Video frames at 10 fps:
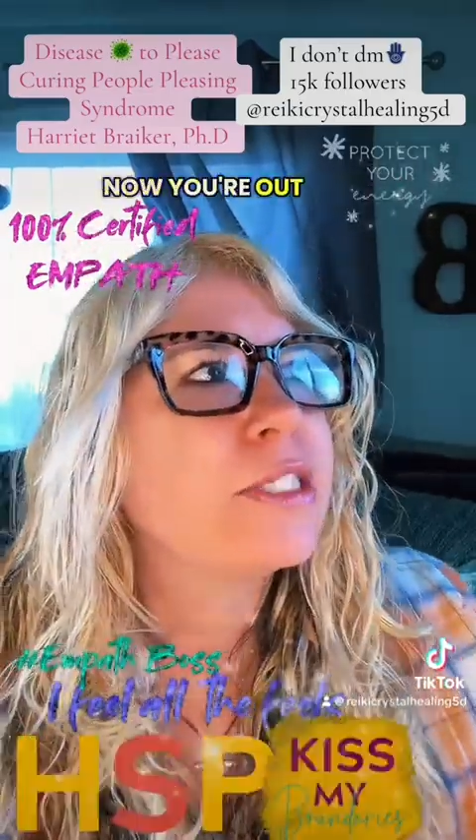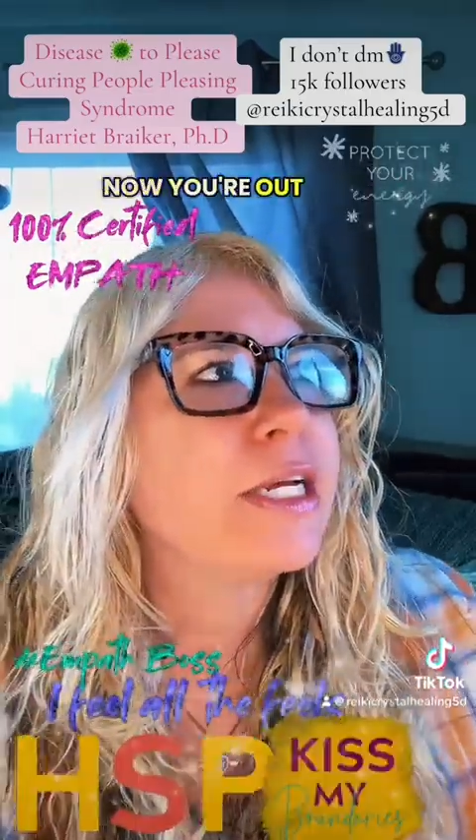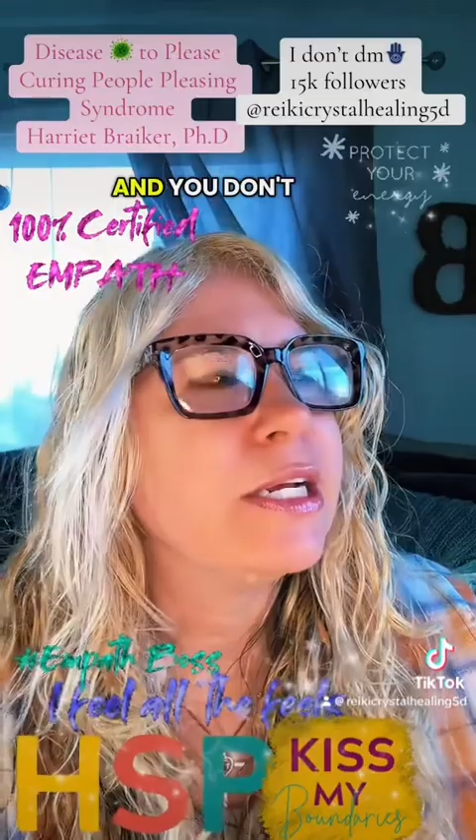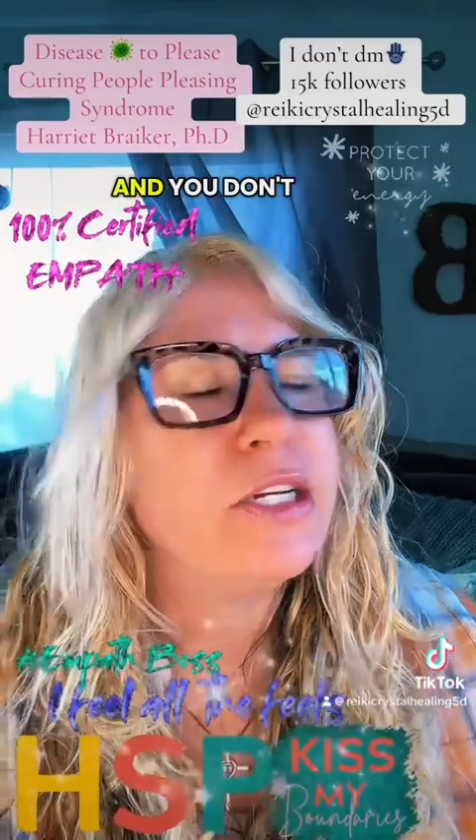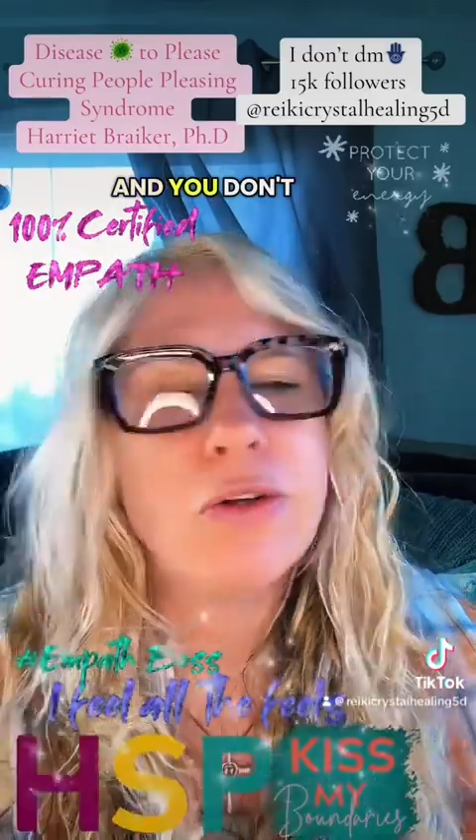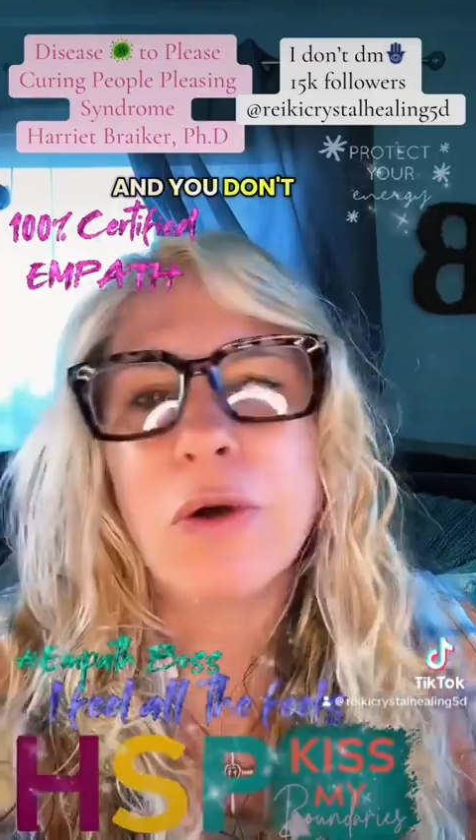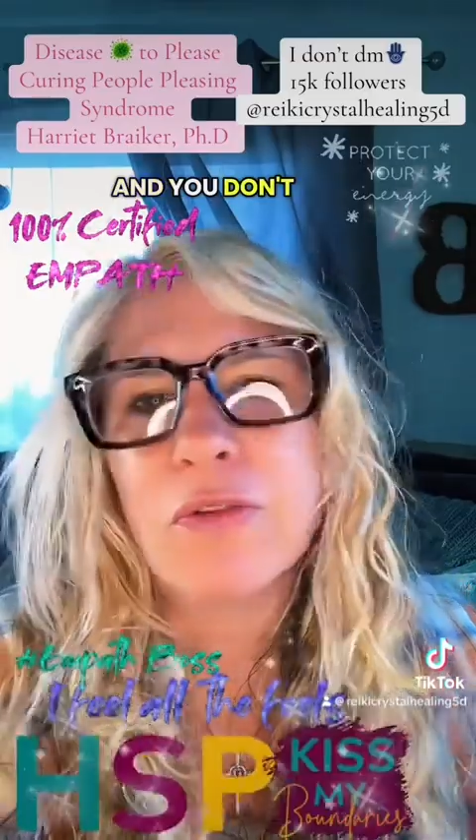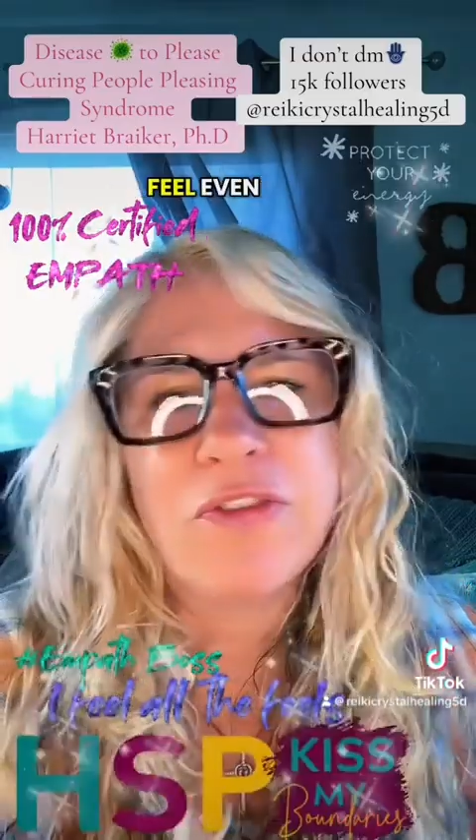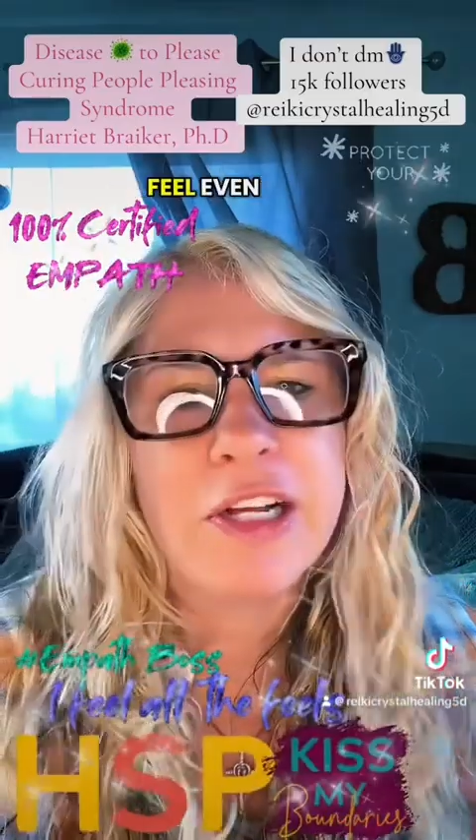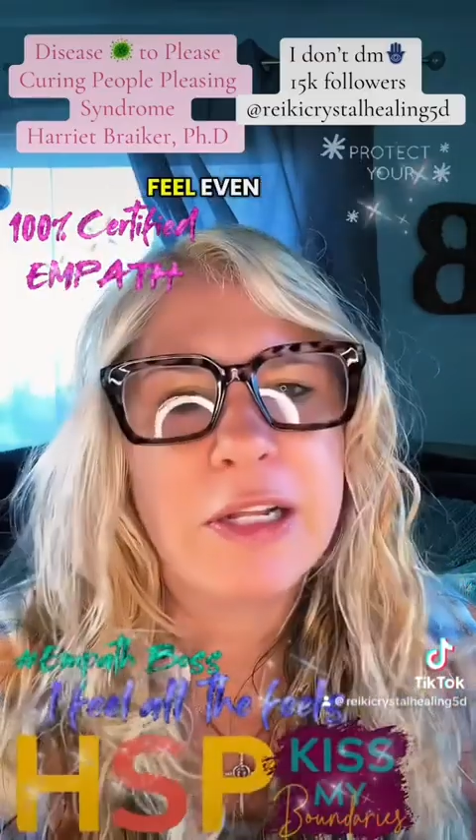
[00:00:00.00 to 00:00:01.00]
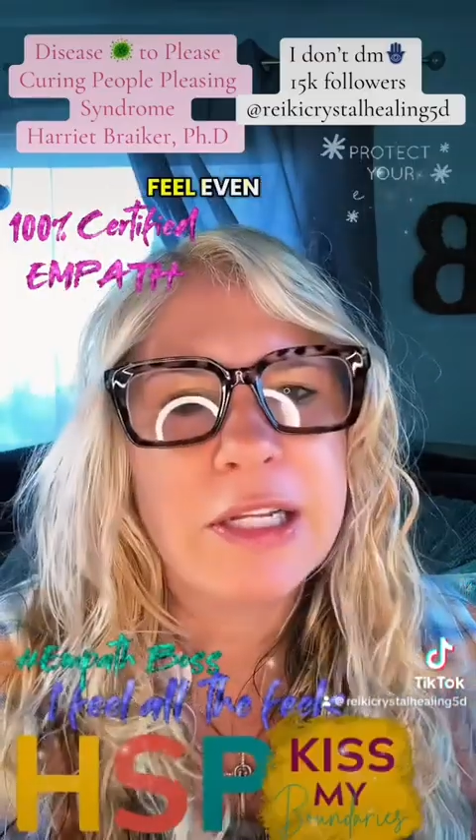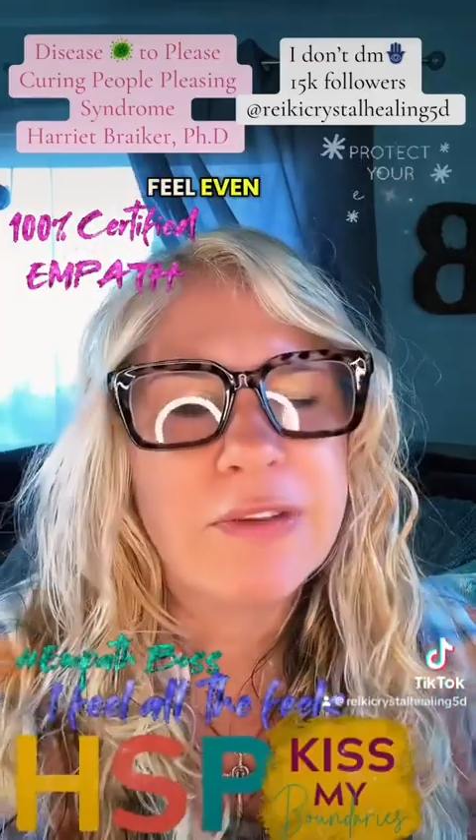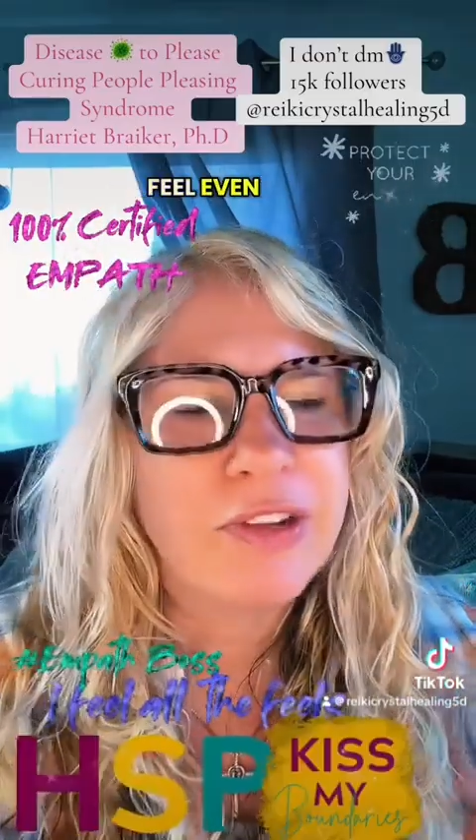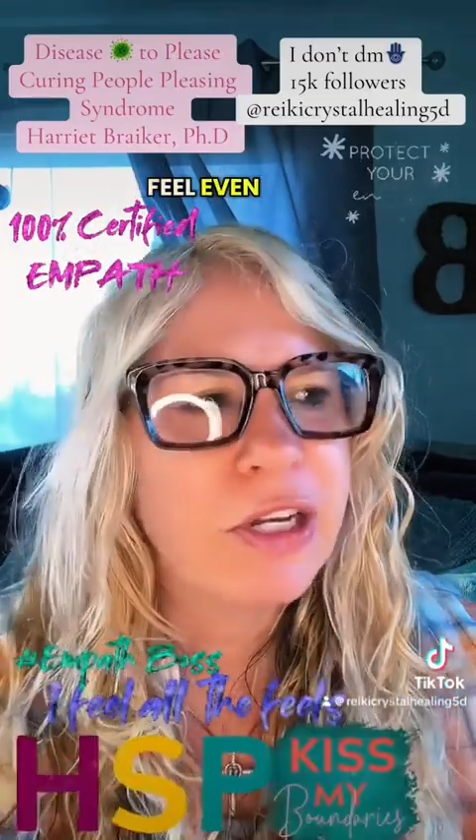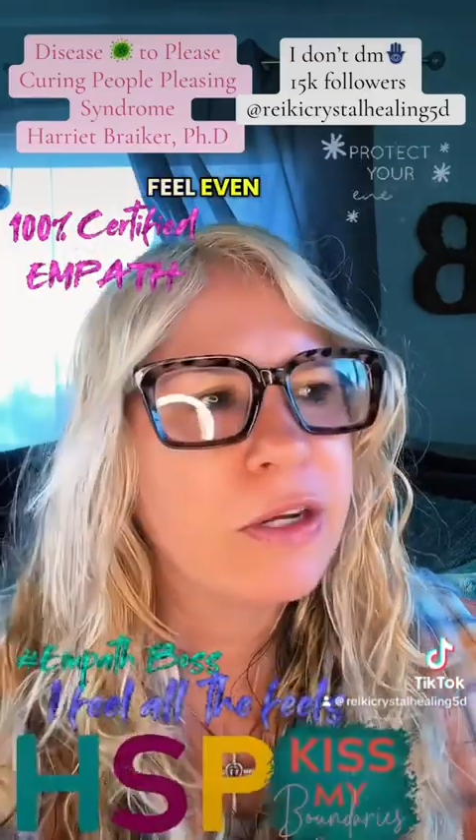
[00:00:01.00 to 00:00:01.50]
and you don't feel
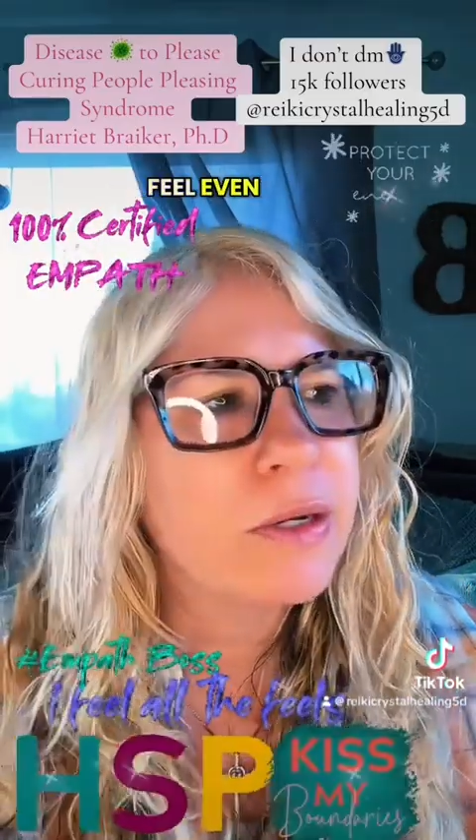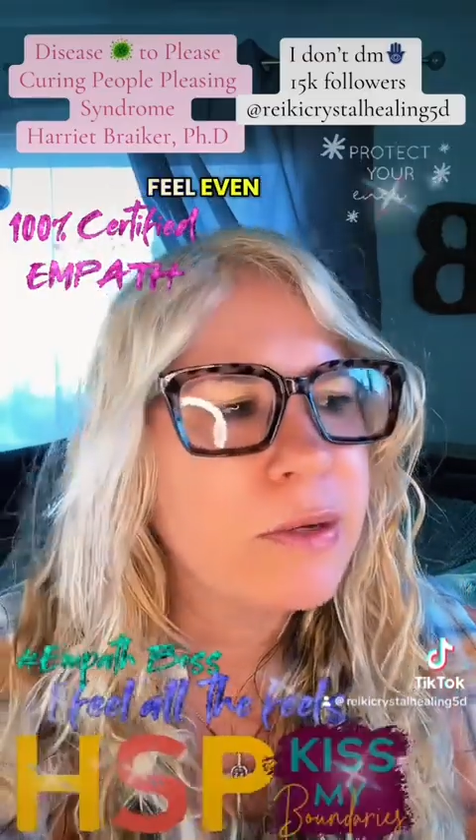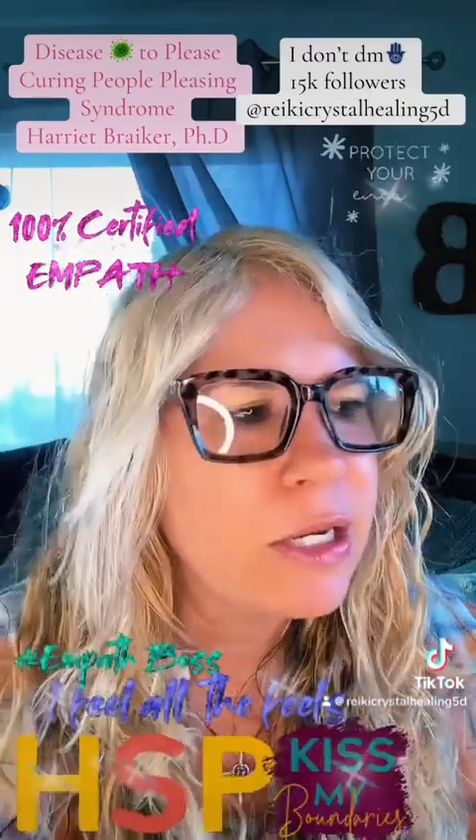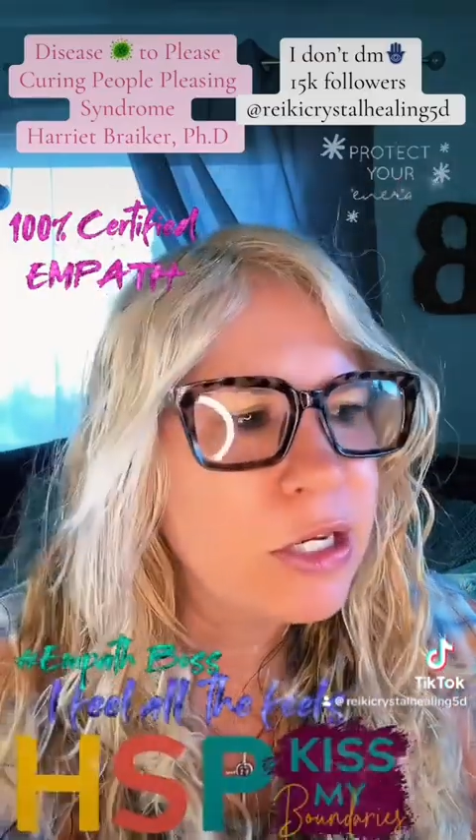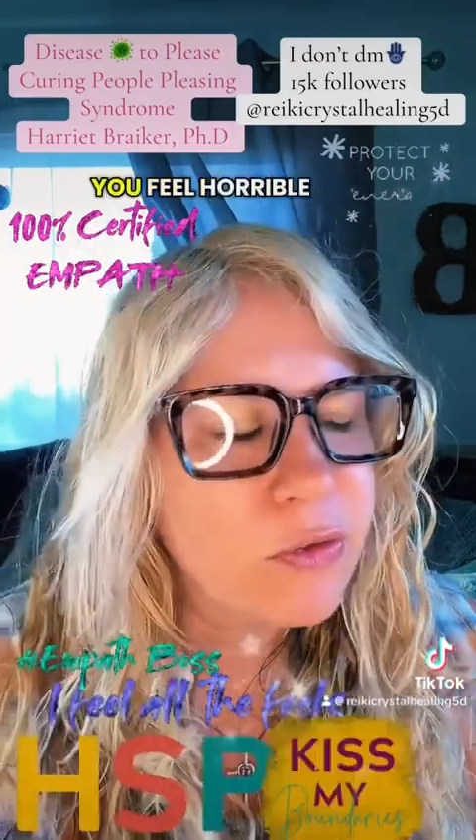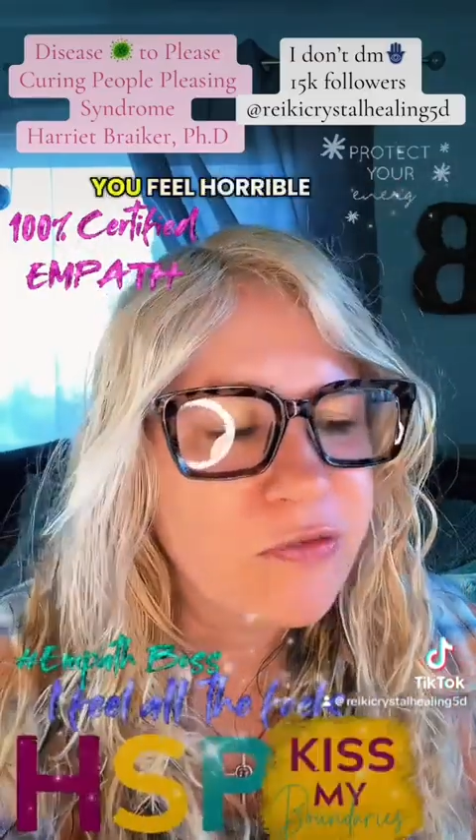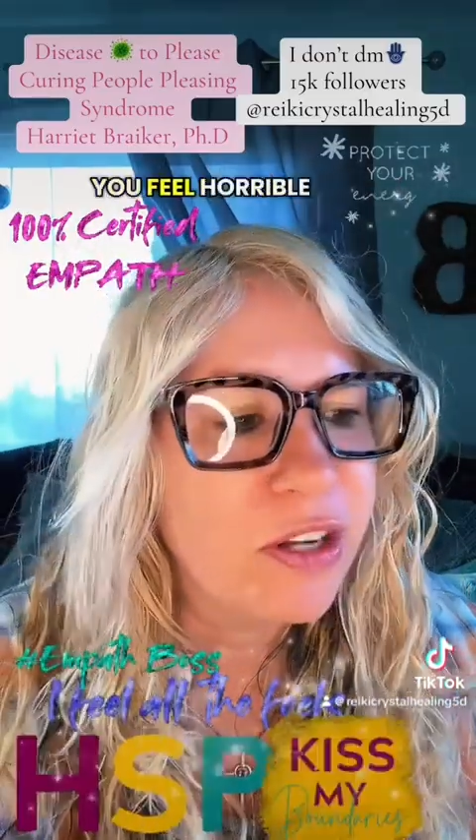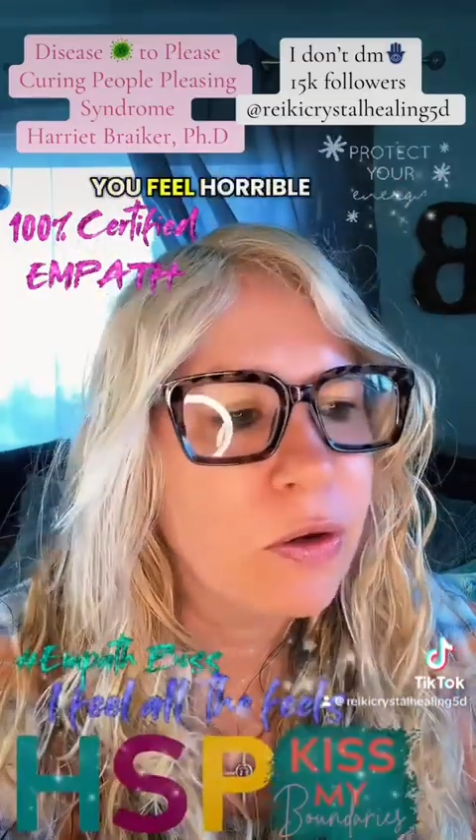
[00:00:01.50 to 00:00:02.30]
you feel